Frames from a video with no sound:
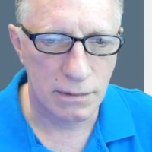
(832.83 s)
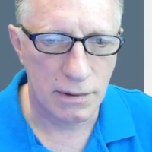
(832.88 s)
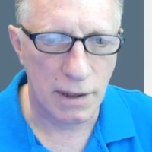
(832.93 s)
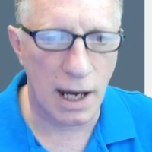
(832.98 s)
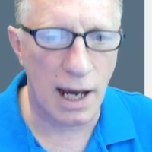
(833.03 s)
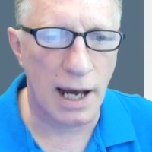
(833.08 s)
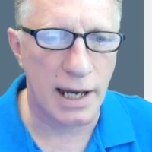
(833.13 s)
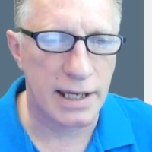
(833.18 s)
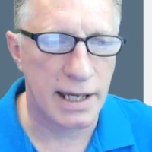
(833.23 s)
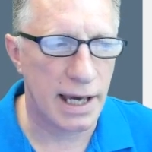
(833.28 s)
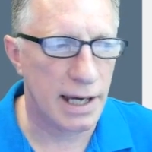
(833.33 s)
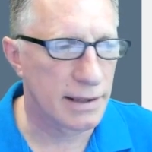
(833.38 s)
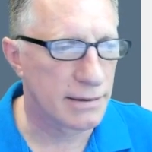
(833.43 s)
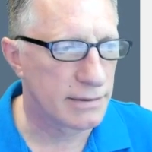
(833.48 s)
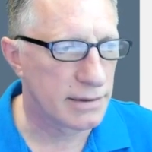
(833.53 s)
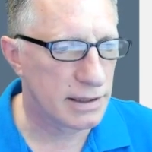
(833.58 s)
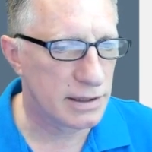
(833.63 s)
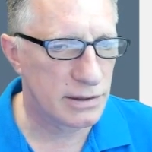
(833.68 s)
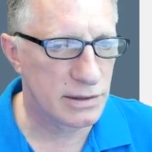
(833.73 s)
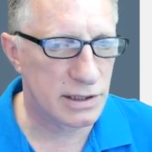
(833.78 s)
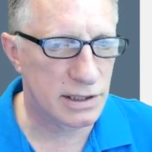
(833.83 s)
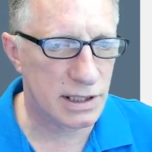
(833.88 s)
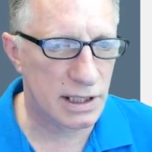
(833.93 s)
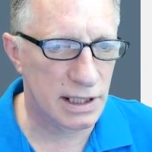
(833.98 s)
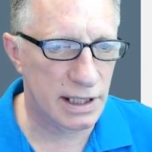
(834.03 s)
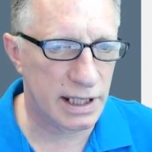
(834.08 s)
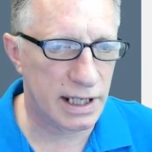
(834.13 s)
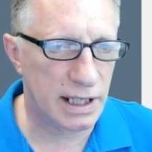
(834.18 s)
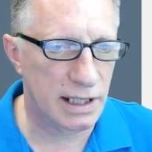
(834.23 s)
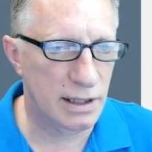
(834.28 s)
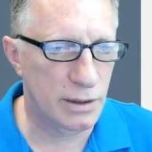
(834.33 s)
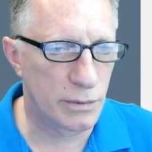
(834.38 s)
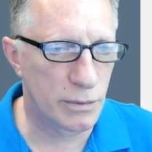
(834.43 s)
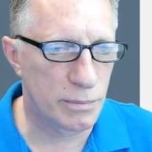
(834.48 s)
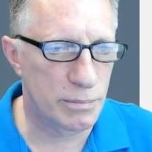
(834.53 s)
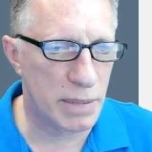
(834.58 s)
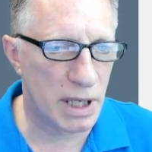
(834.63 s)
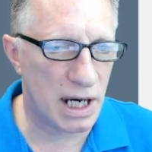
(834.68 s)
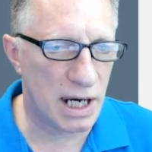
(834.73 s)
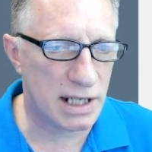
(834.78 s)
Yeah. You just click in the
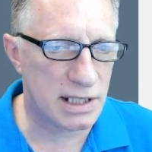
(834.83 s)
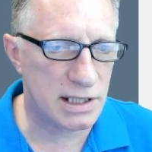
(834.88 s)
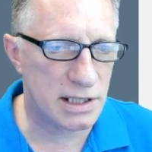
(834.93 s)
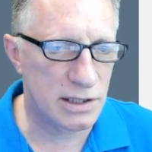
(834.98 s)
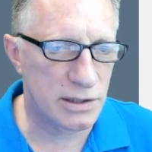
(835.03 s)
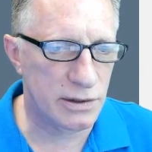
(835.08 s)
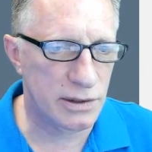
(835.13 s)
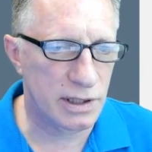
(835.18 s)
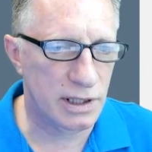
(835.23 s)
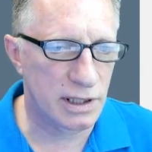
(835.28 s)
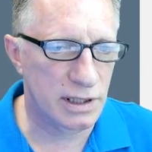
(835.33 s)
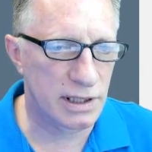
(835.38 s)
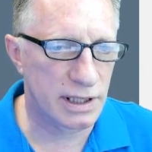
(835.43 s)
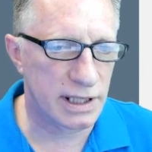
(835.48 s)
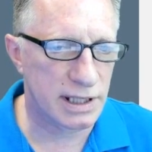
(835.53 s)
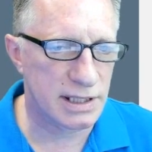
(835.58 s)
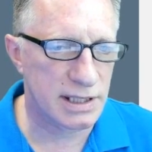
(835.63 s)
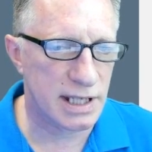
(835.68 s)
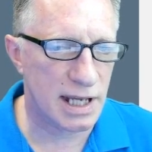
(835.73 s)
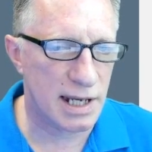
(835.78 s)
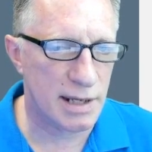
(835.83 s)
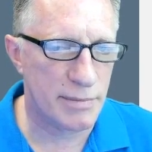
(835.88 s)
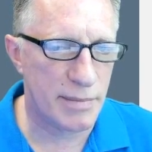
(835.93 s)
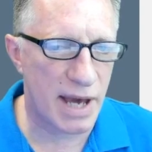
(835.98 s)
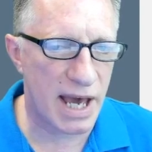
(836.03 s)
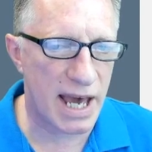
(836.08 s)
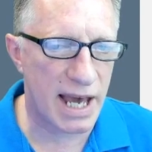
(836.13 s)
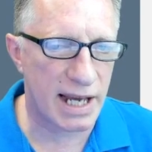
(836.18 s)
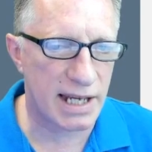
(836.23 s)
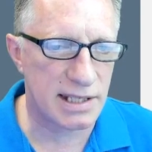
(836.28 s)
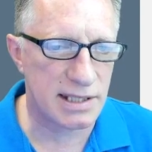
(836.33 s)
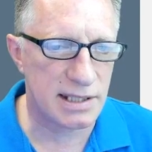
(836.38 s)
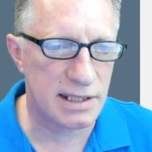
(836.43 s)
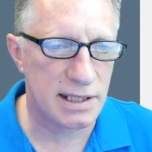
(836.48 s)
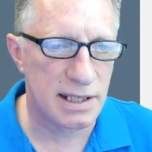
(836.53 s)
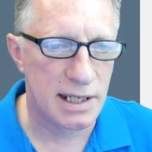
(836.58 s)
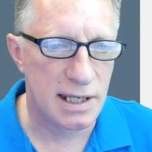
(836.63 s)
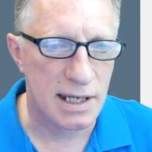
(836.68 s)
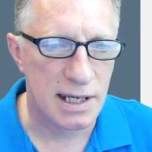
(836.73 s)
box and you can click send max.